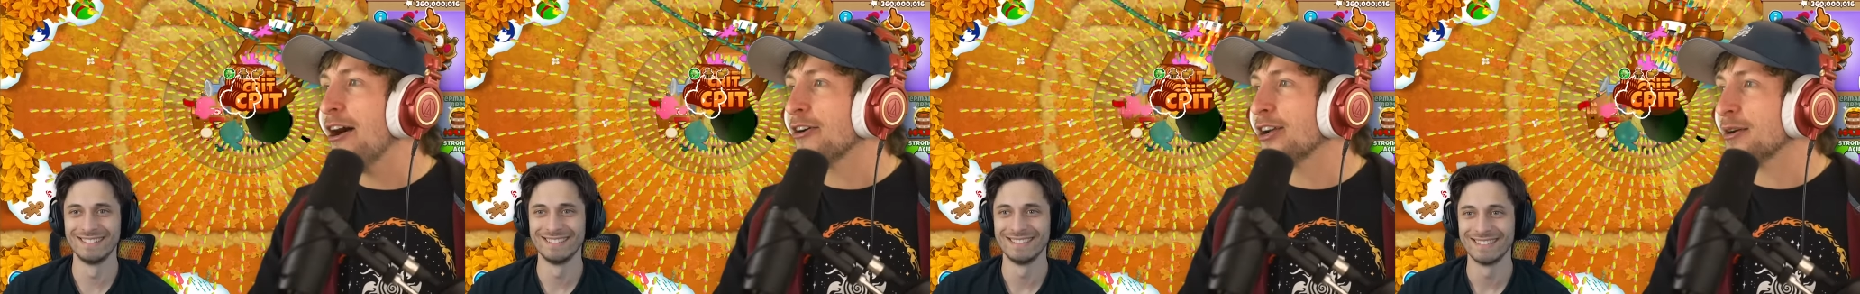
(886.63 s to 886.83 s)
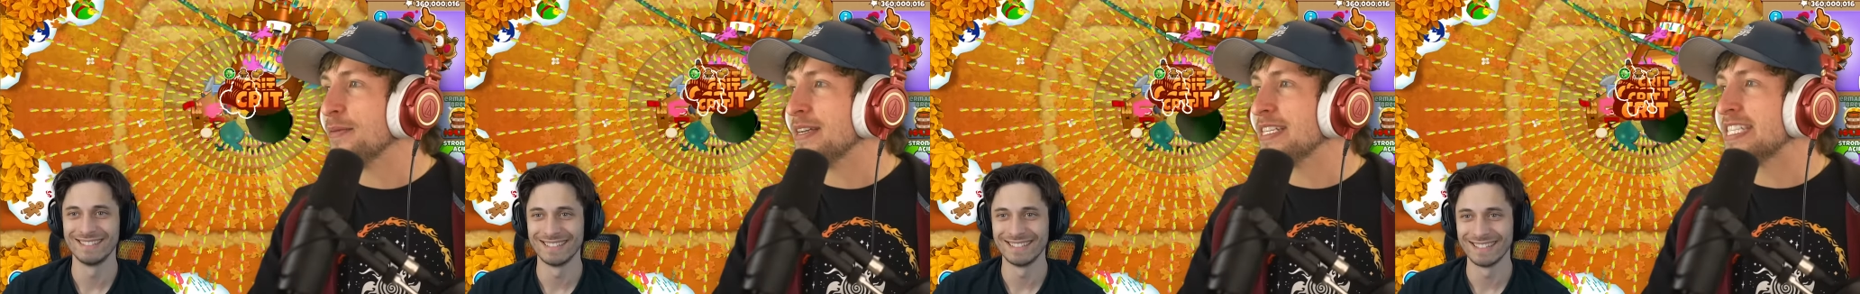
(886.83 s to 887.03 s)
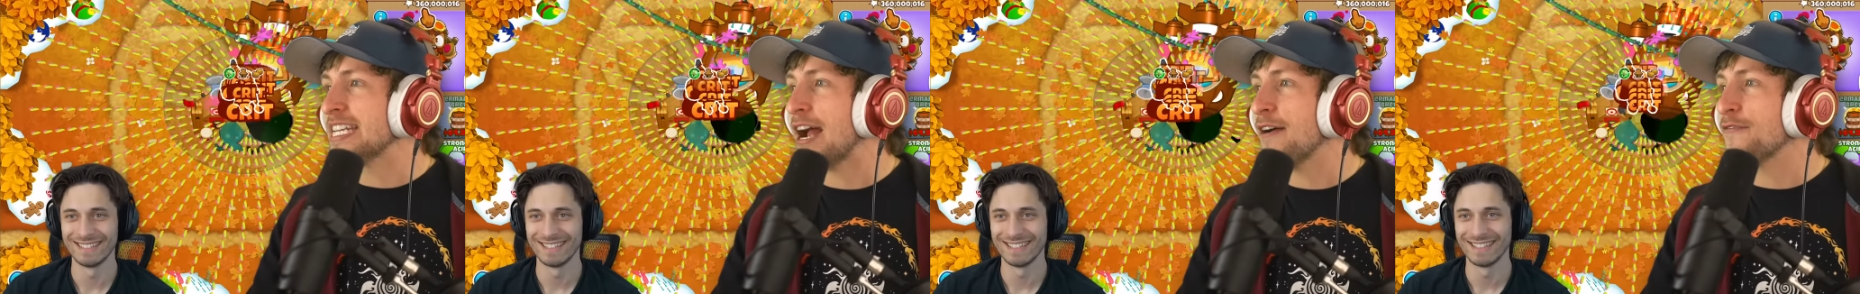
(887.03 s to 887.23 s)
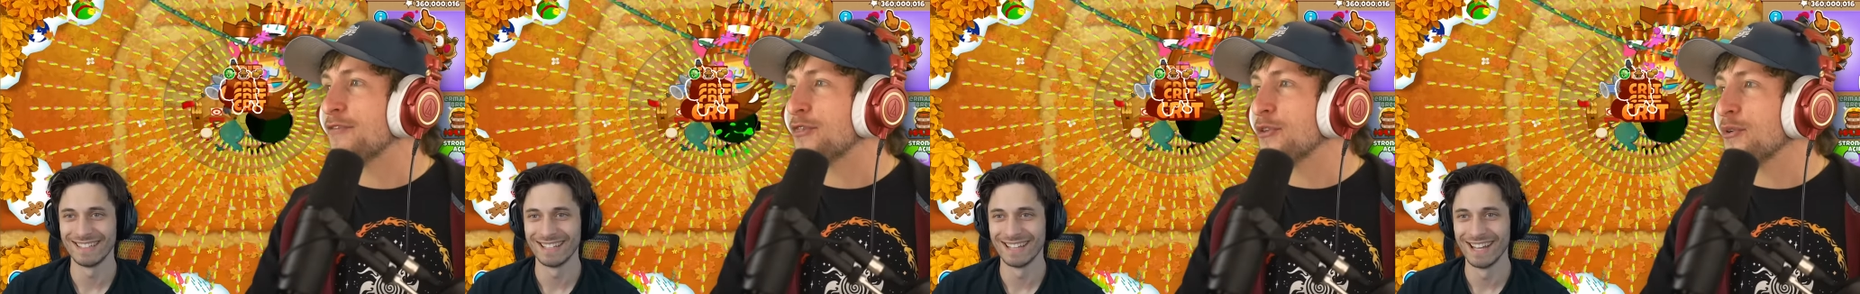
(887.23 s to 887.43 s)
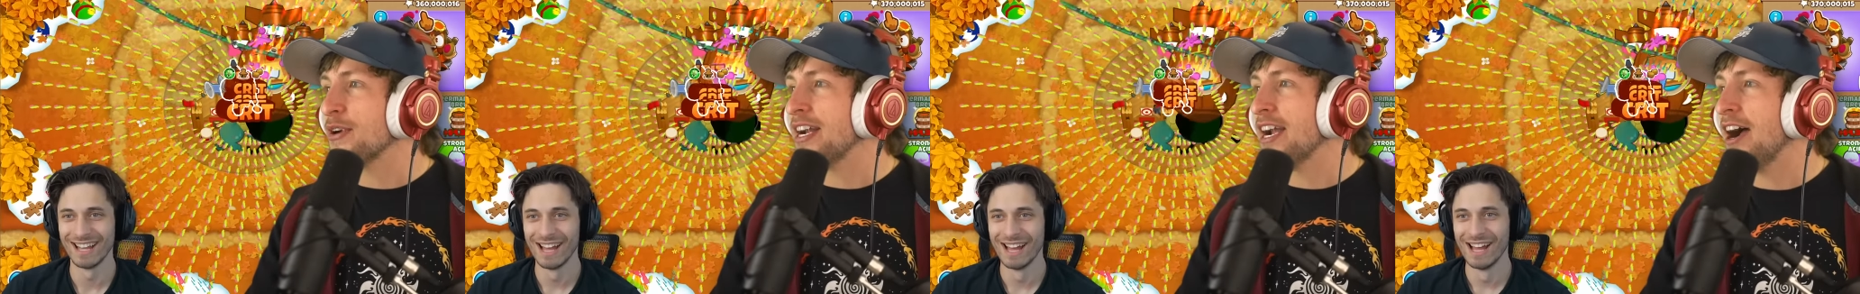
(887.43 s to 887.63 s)
Speaker 1: alchemist have
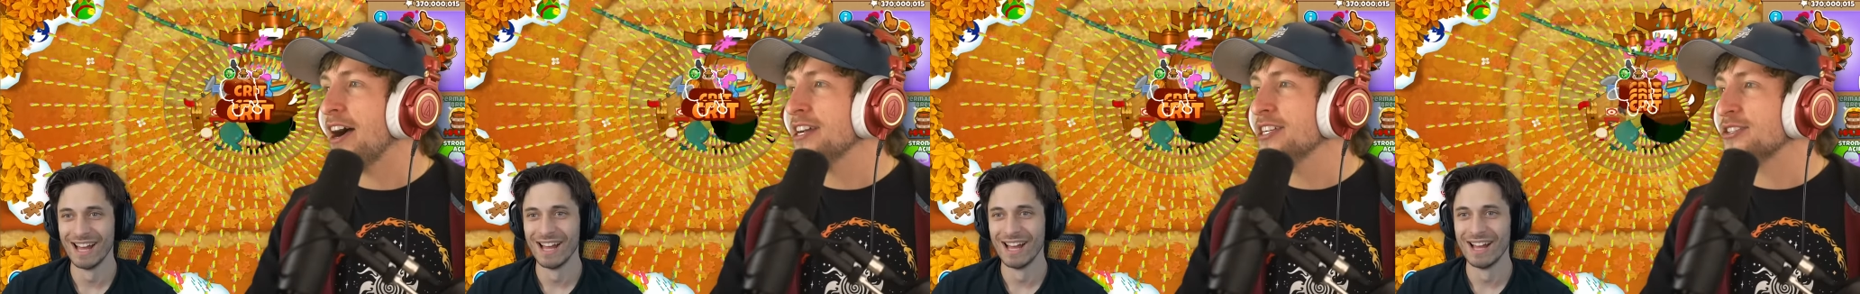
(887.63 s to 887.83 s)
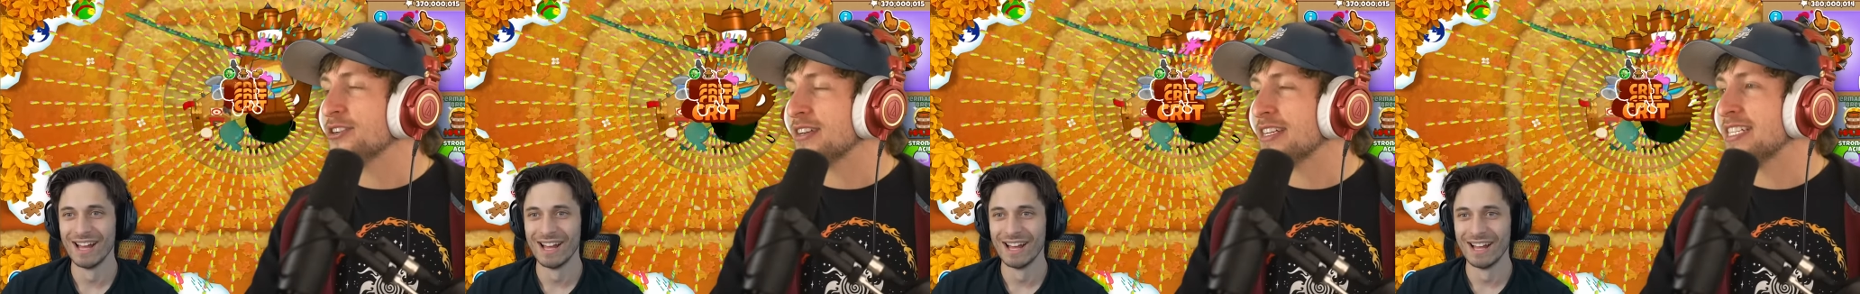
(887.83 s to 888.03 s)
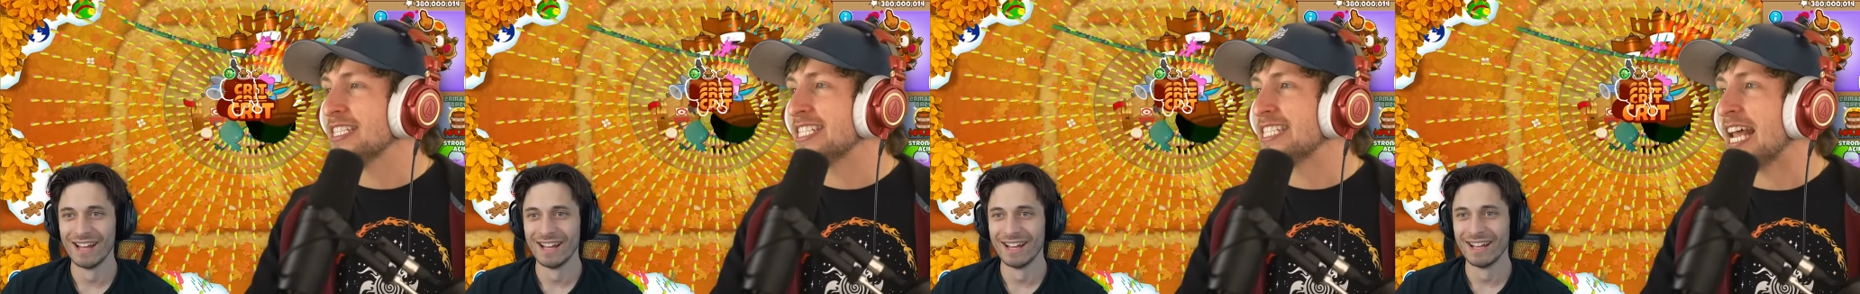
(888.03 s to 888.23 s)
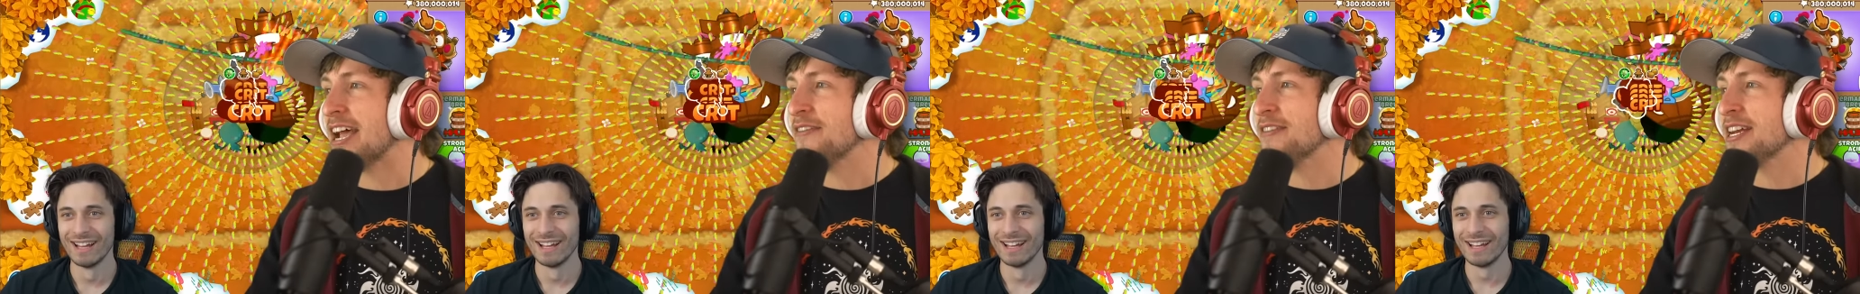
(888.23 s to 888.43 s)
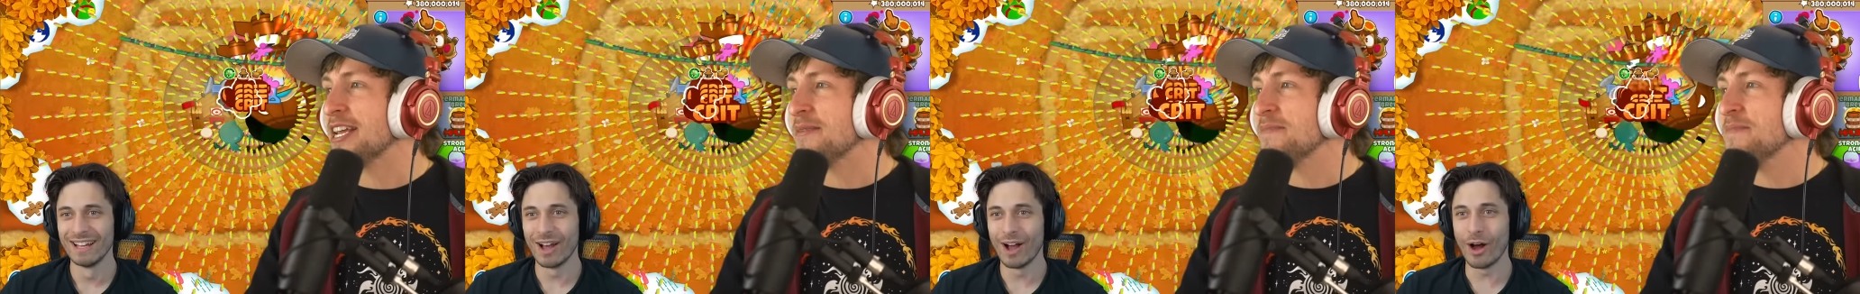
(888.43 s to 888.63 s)

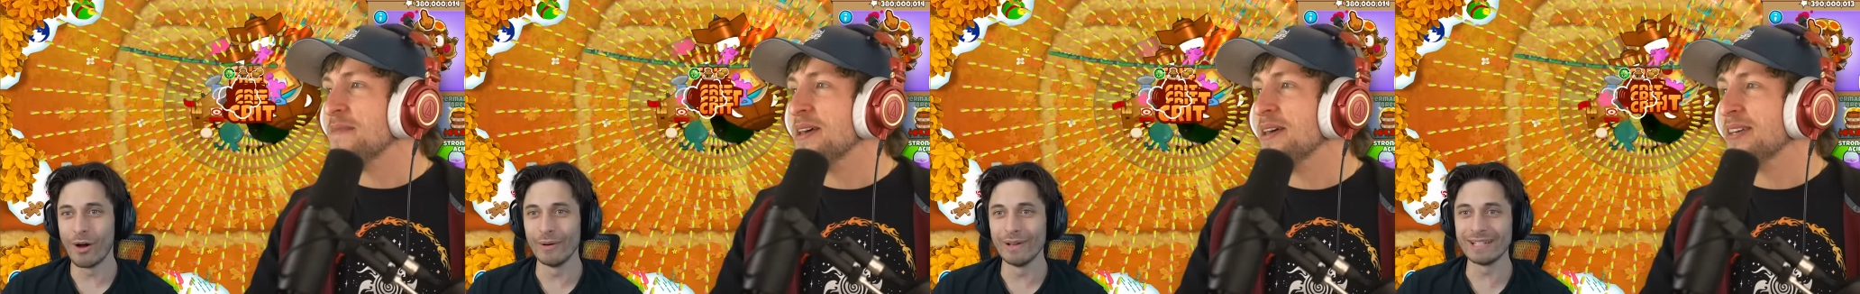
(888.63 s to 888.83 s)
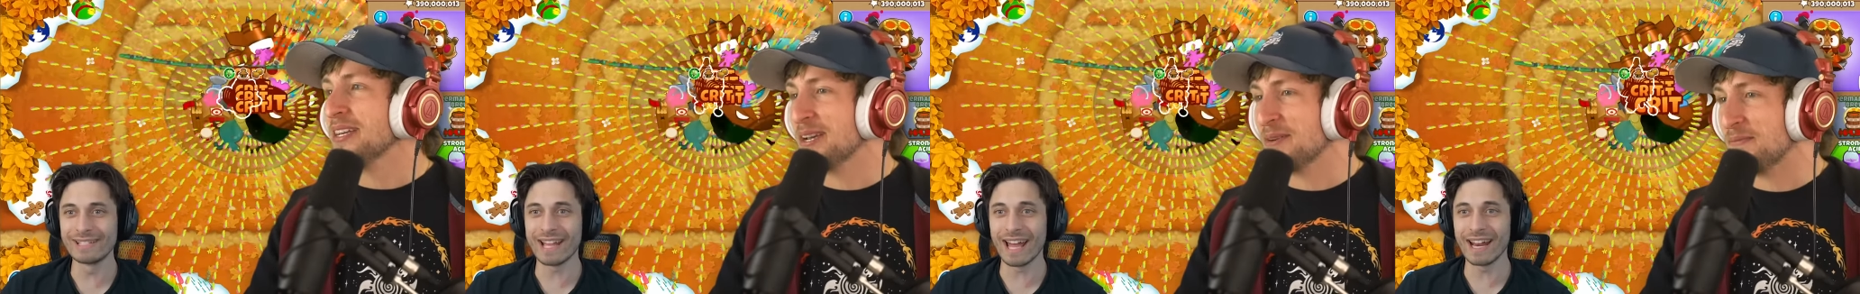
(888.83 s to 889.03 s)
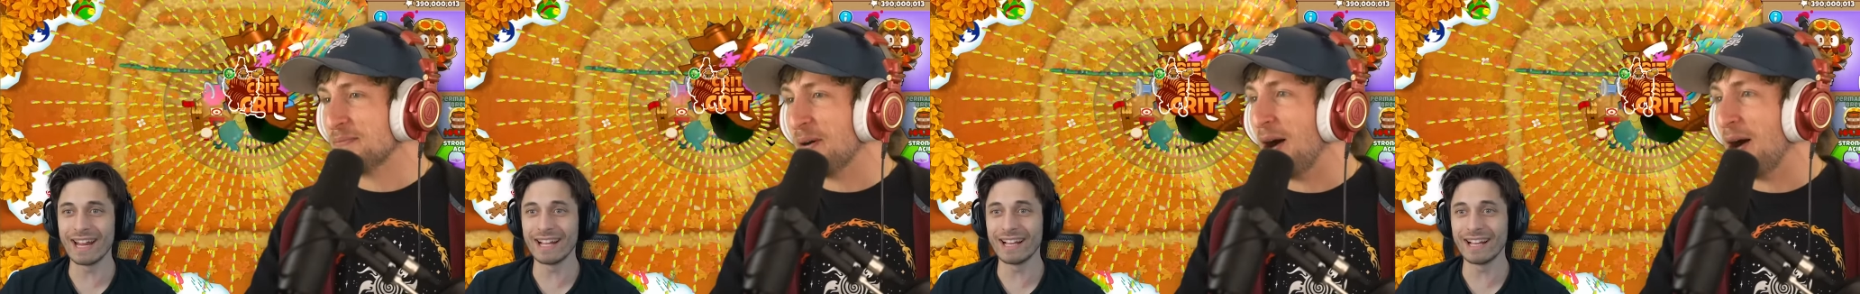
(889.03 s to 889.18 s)
370 oh, million getting,